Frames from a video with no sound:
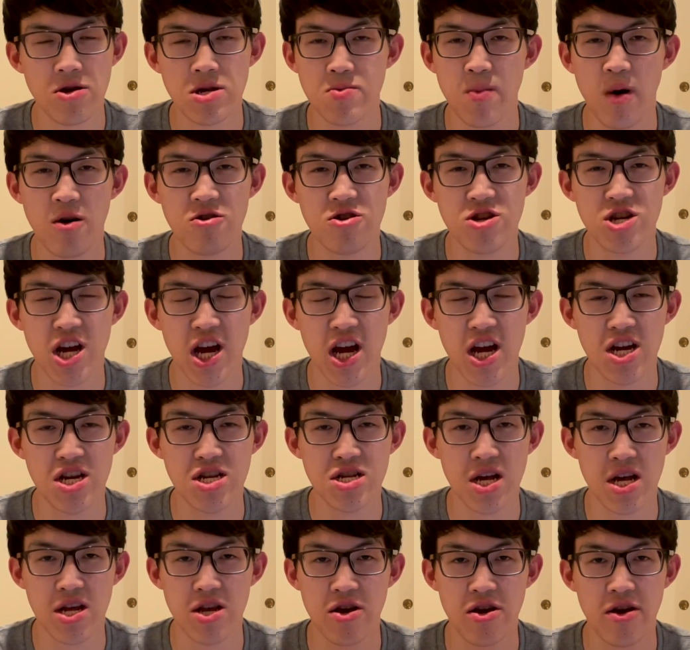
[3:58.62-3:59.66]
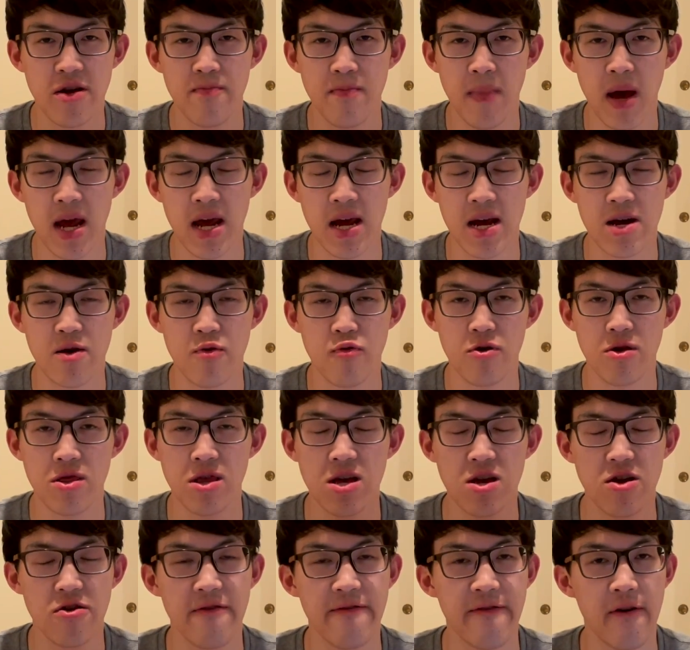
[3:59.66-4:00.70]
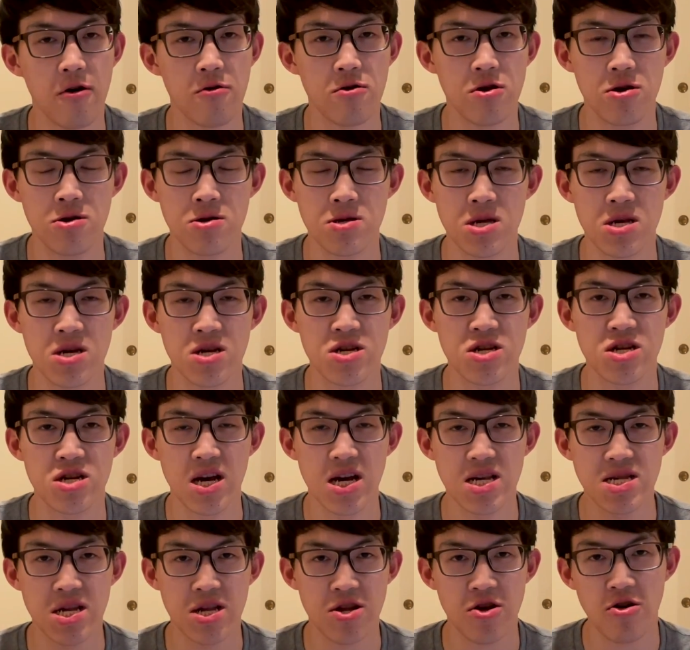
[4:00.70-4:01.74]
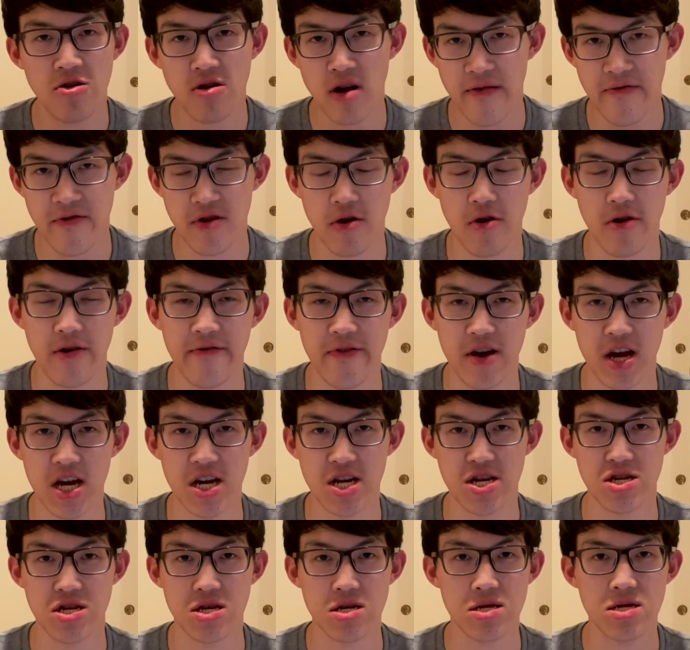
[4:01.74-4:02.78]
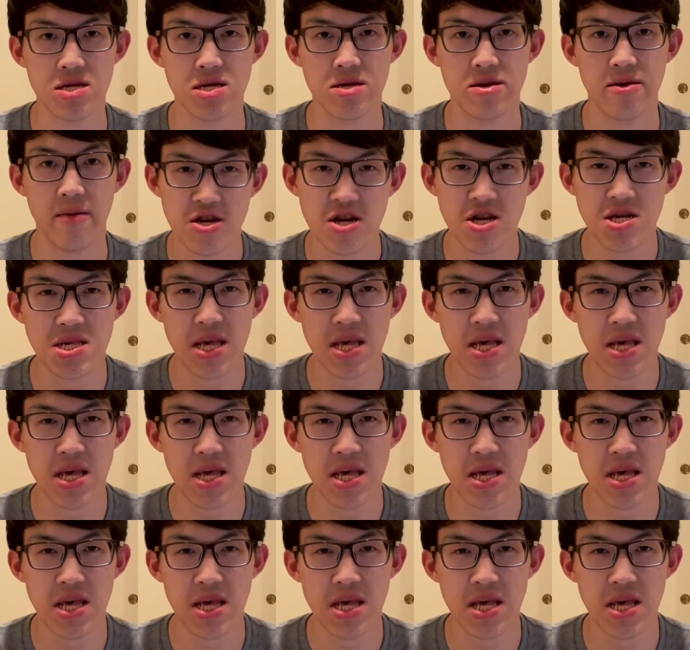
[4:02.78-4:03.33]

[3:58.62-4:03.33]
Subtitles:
smaller change that you can make within your phone usage is to turn off your notifications. Just